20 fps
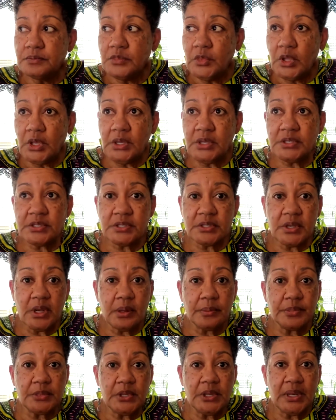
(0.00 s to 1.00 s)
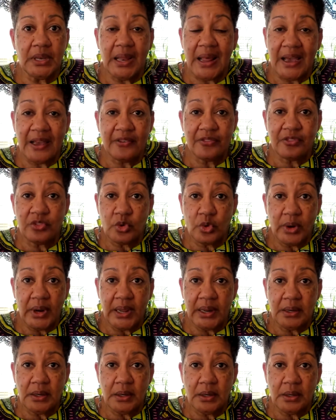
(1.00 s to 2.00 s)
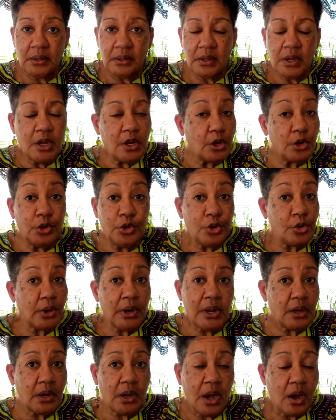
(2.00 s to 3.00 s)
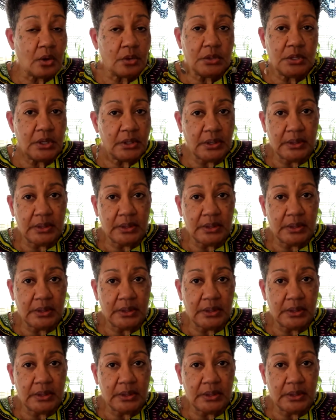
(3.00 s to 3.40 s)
it's something life-threatening, you didn't go to the